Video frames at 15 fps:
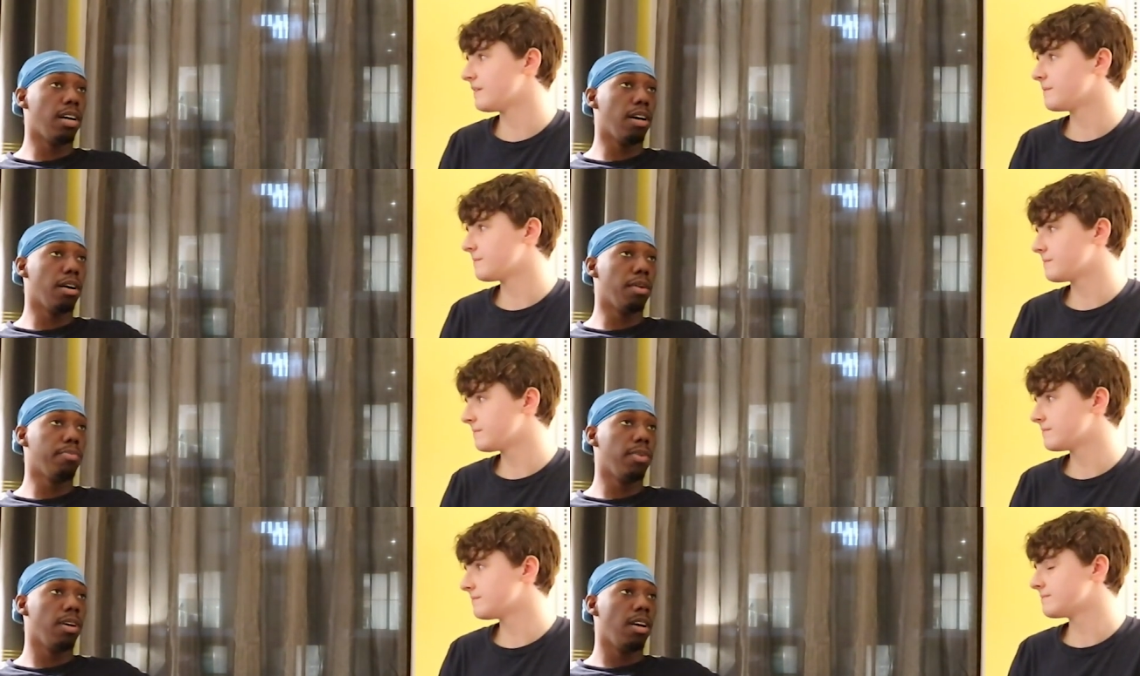
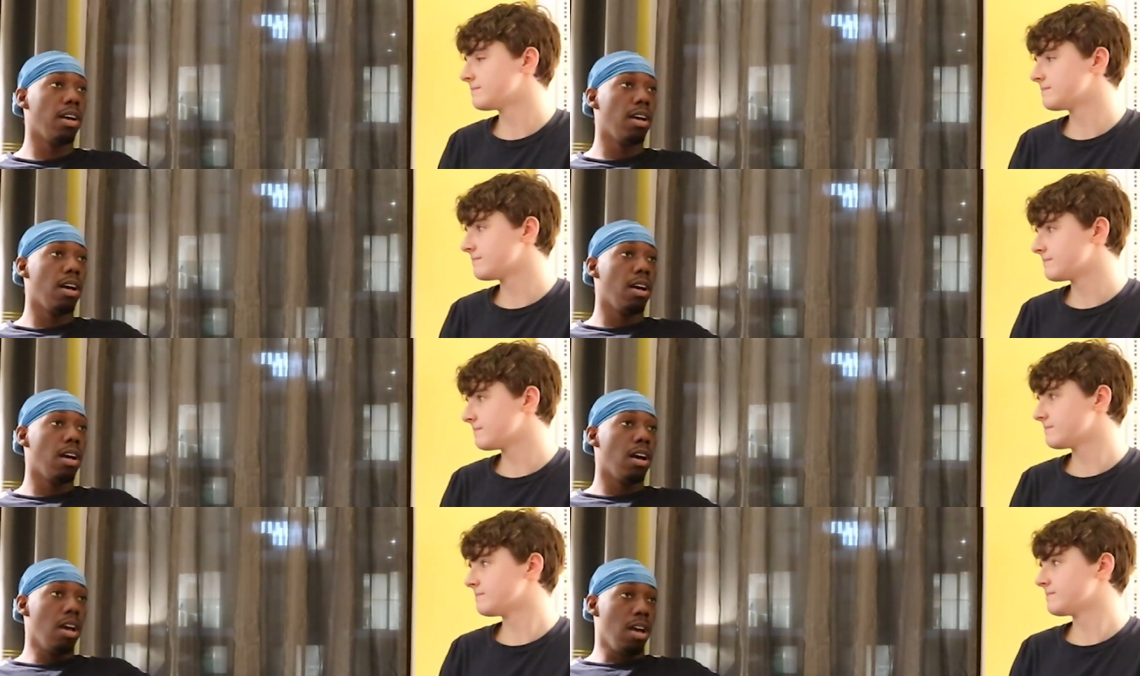Speaker 1: um,
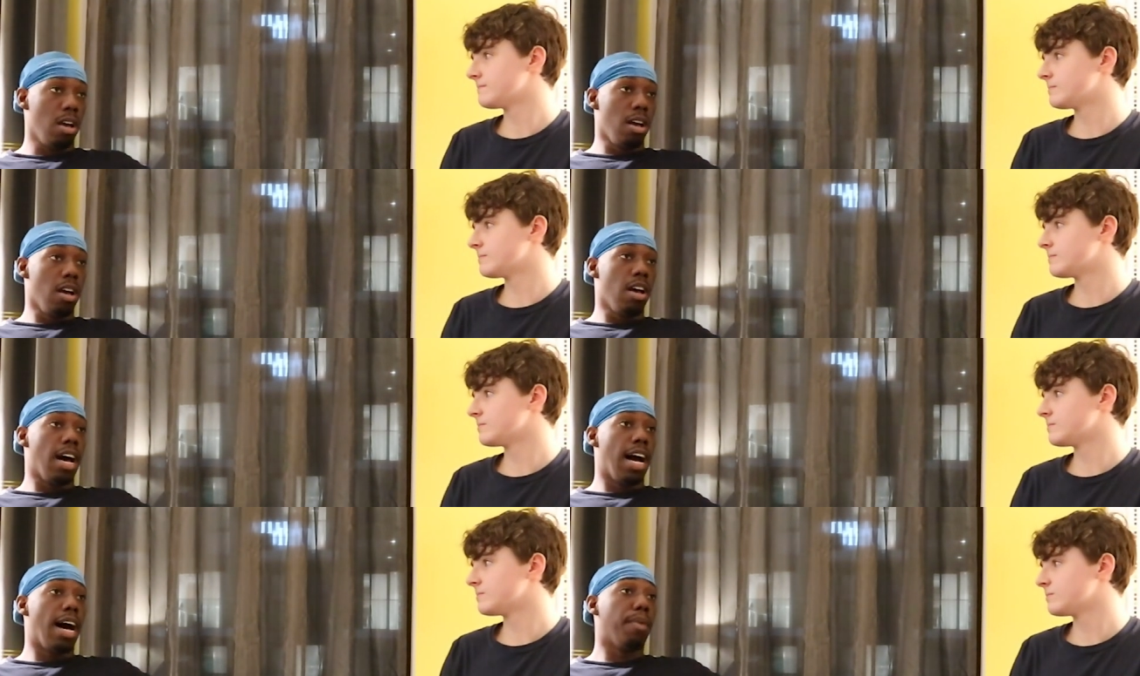
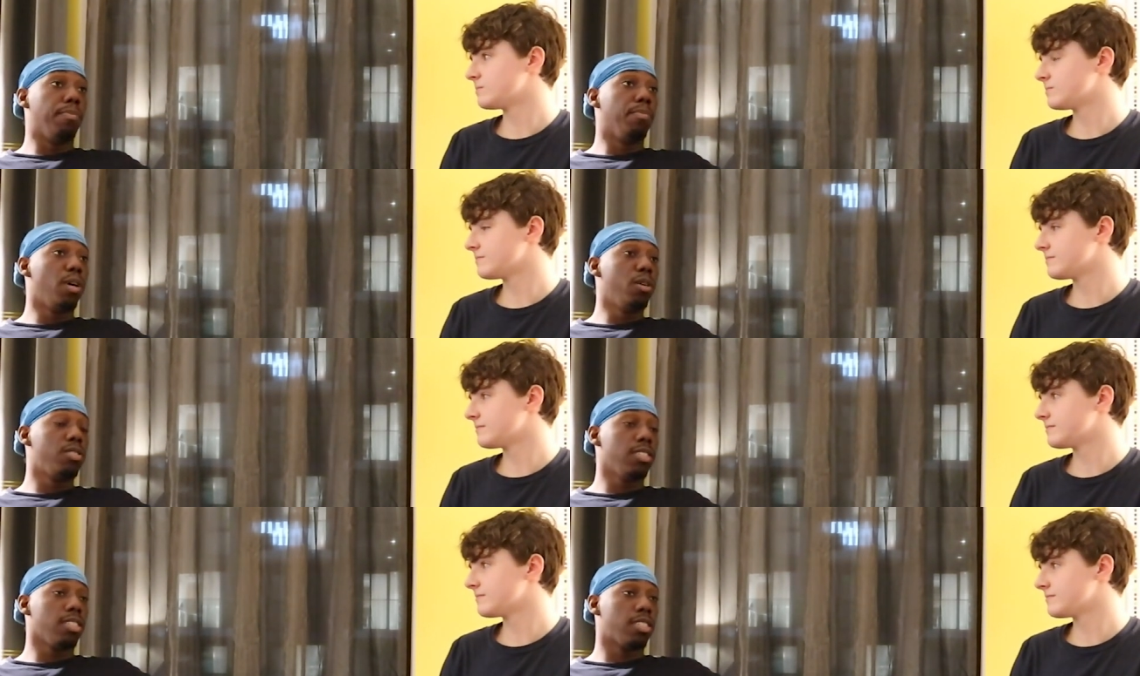I'm
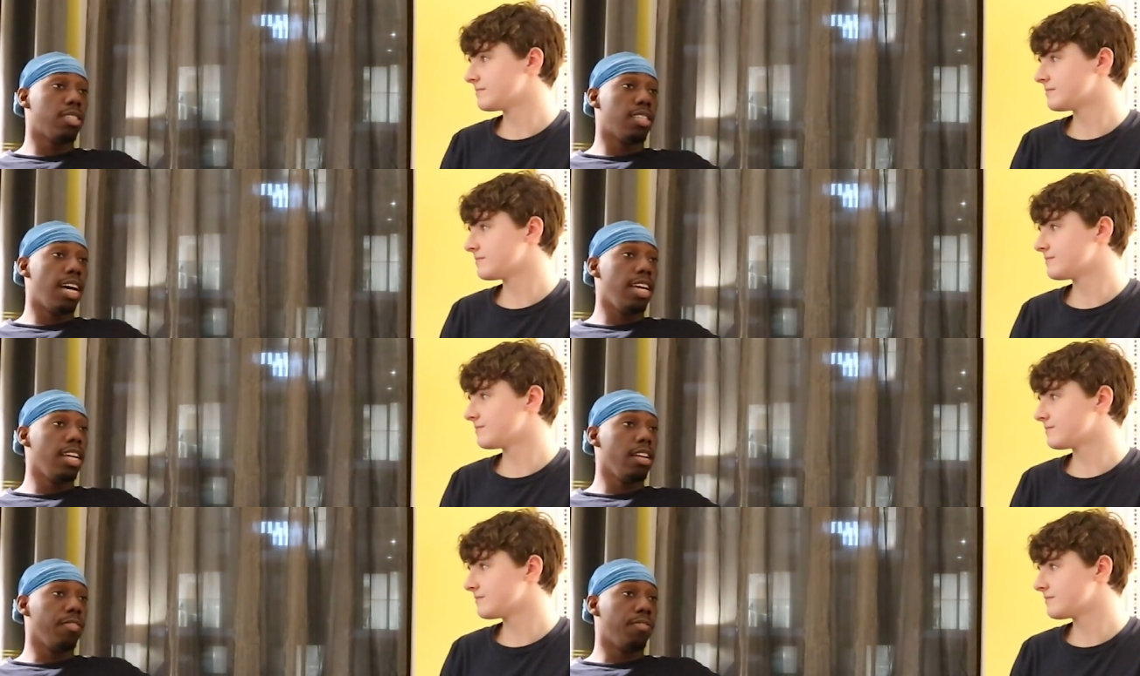most
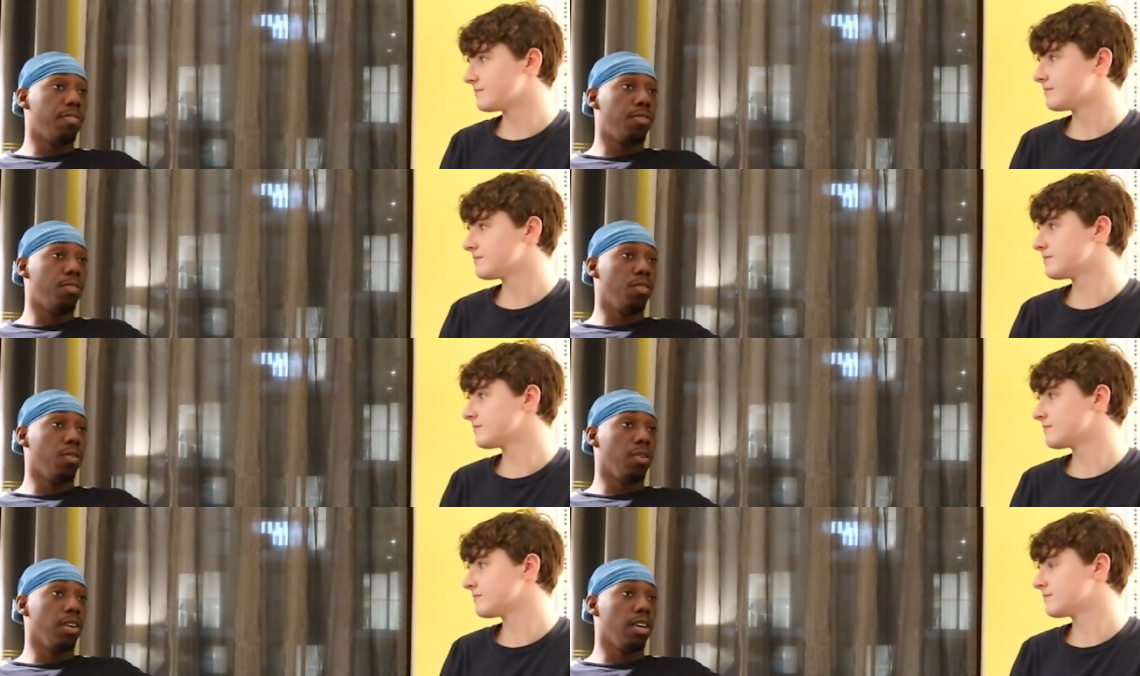excited
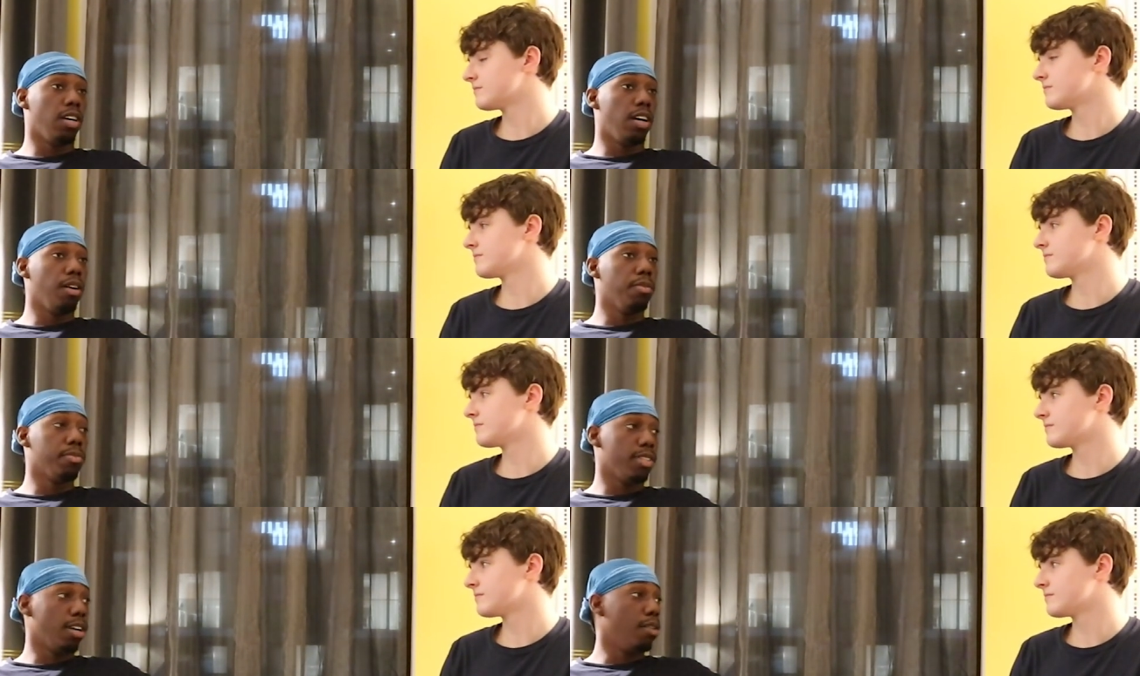for
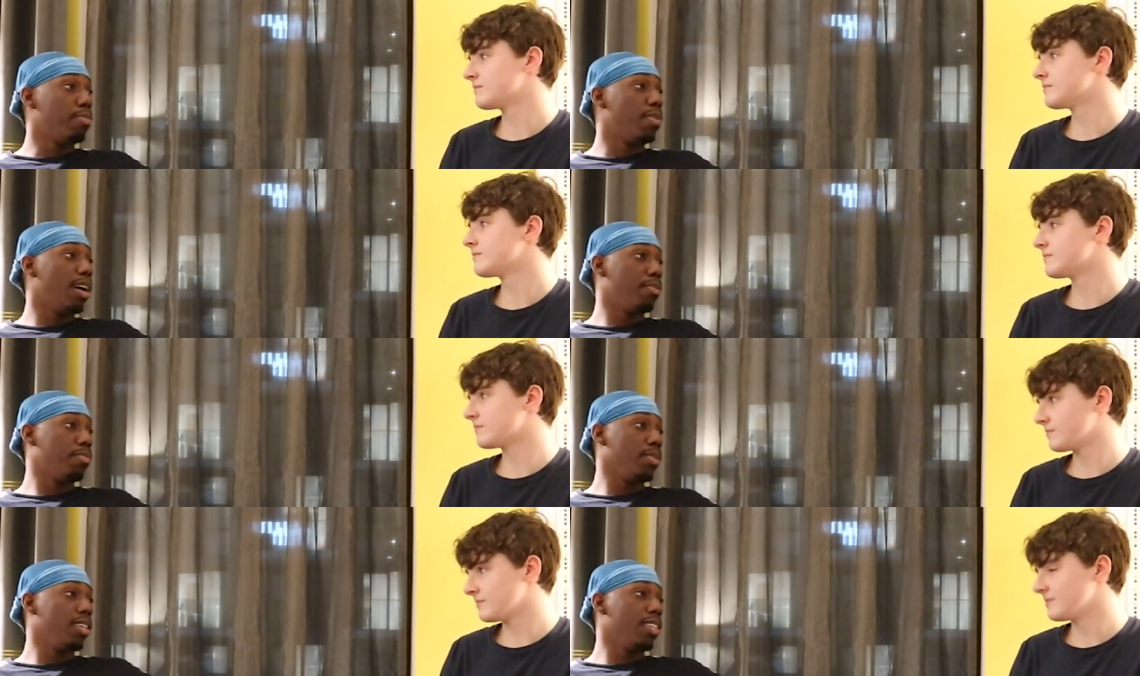um, Salt
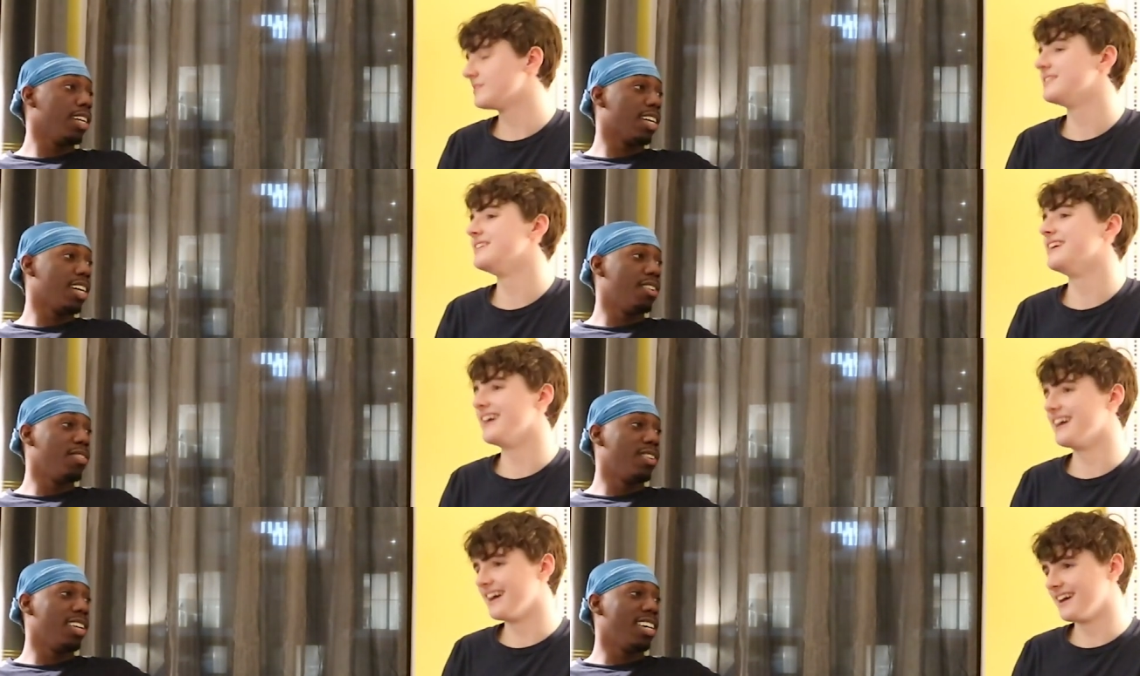Papi. Like
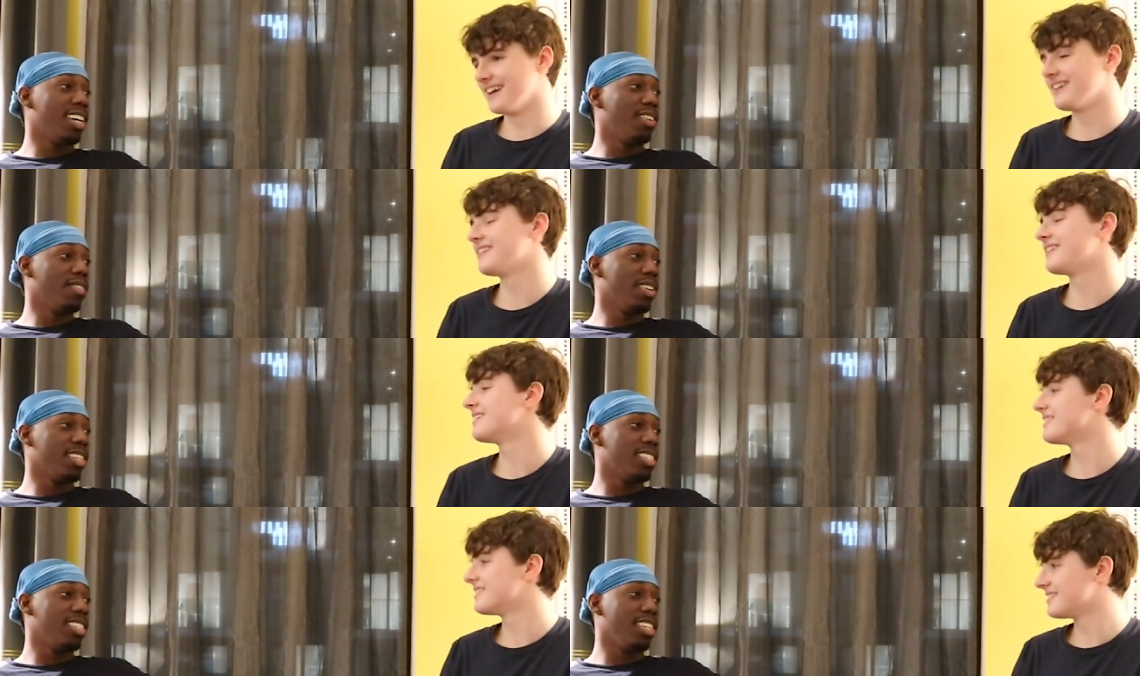I yeah. want, I
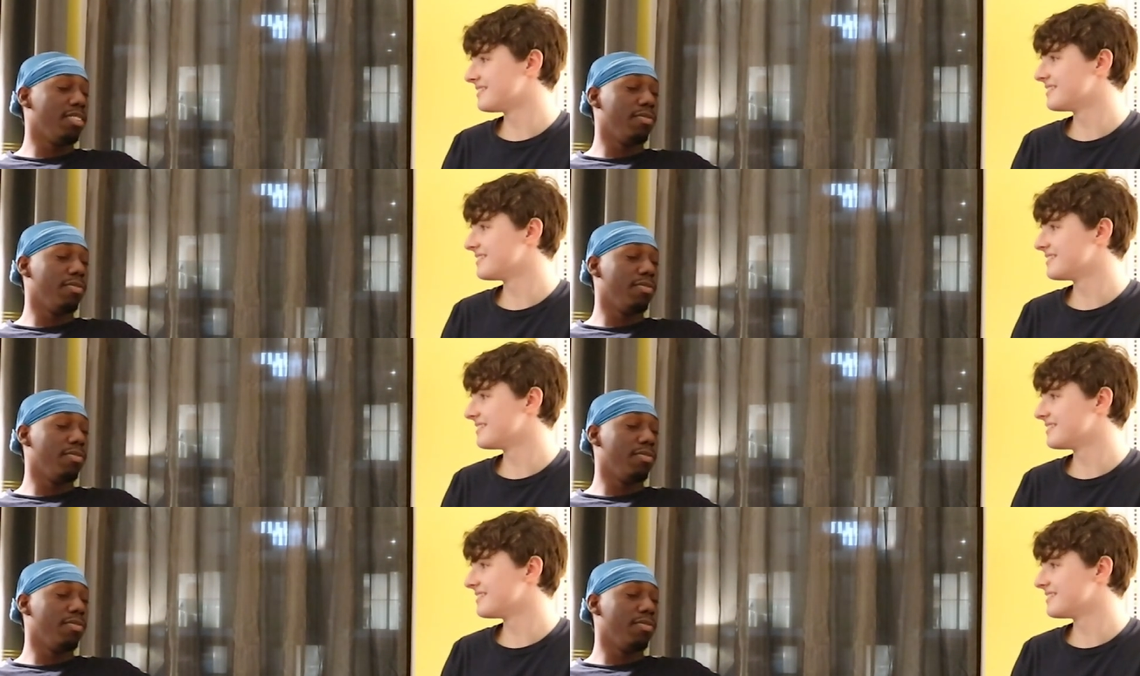want to see